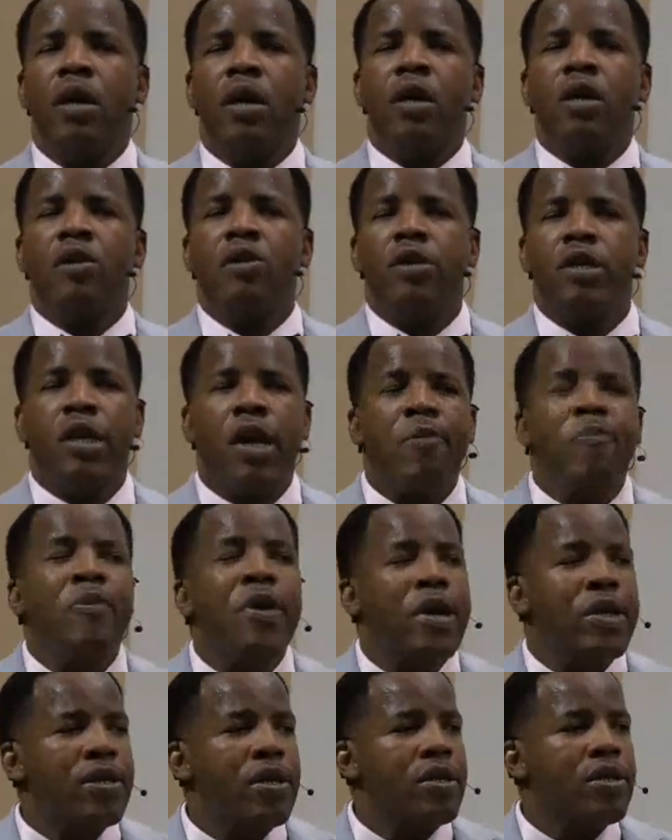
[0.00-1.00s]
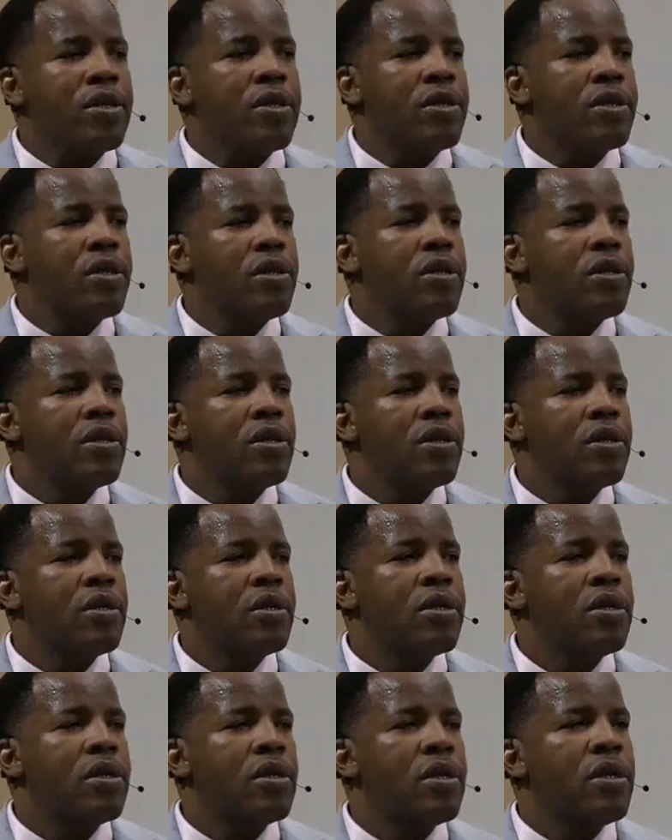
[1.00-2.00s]
she get pregnant.
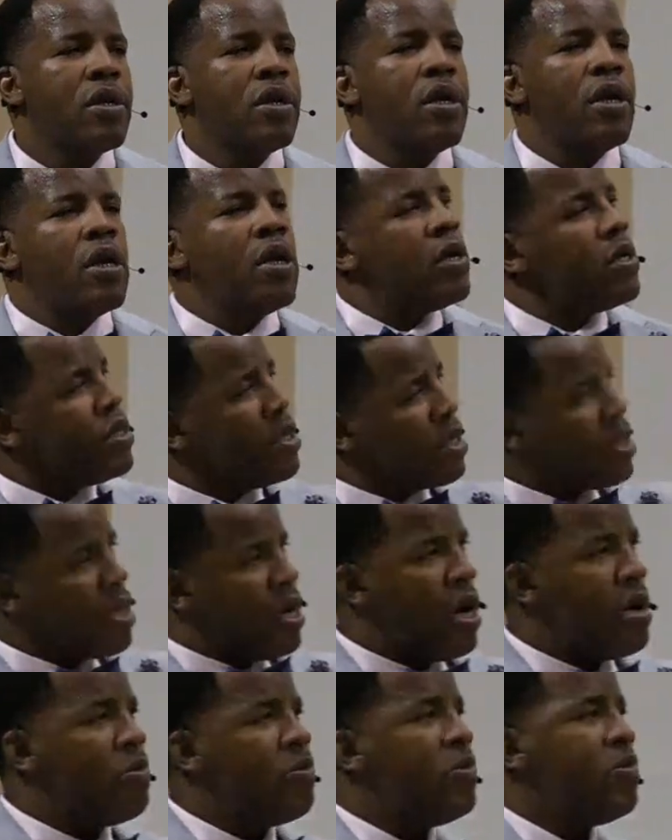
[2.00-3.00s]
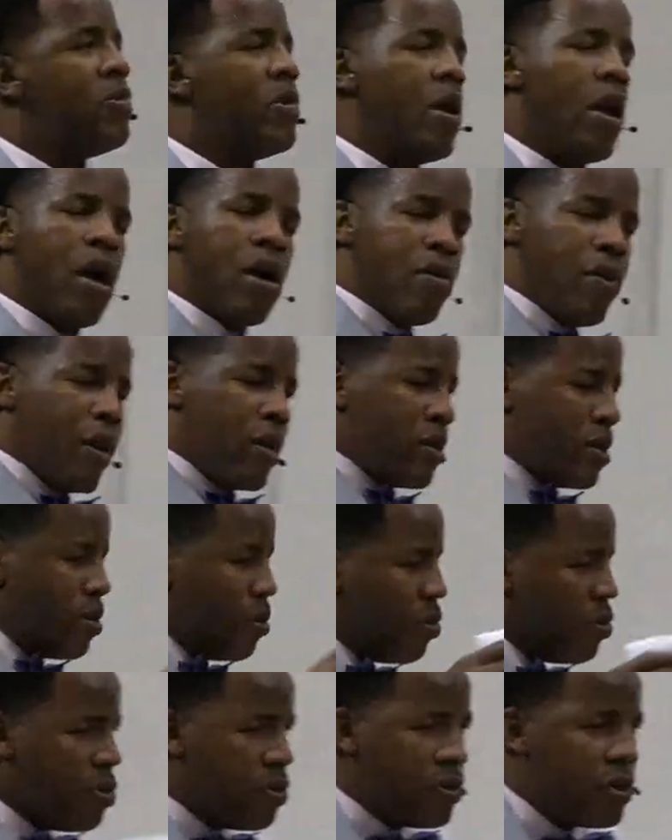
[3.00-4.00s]
She come, all right,
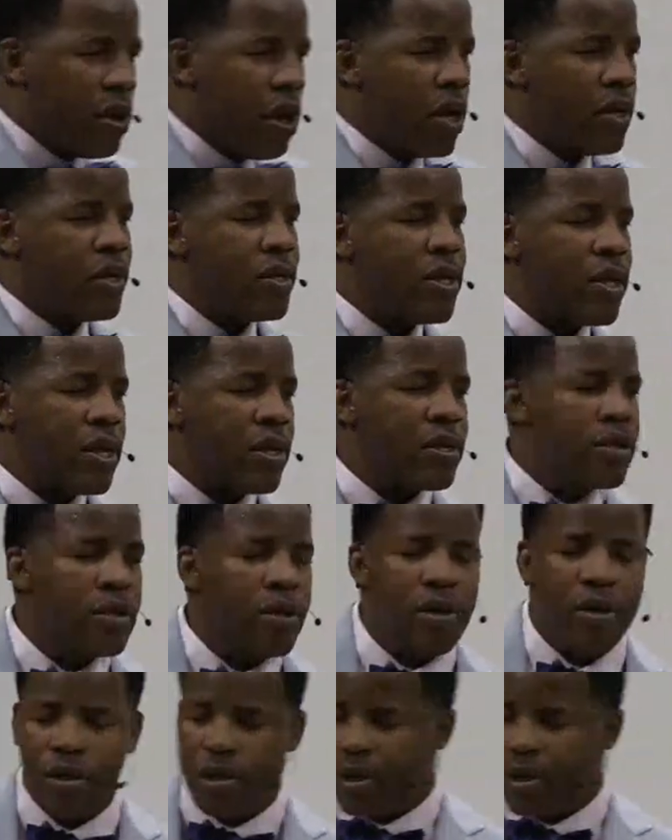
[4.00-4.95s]
doing all the things and stuff.